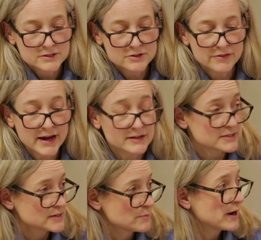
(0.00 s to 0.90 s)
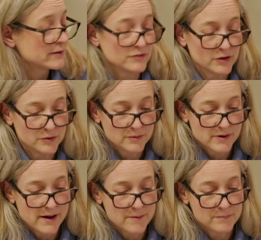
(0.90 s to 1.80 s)
So that's, in my
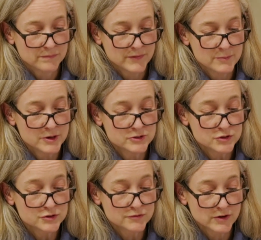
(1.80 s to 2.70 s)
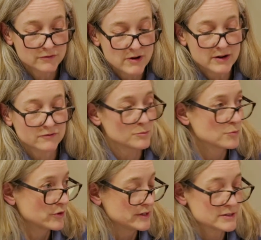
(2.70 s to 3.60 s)
view, a most useful and
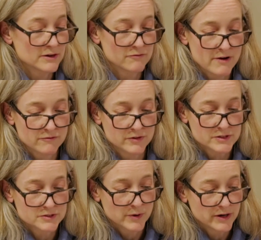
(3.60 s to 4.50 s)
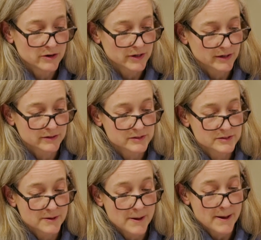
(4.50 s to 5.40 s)
relevant point of reference when looking at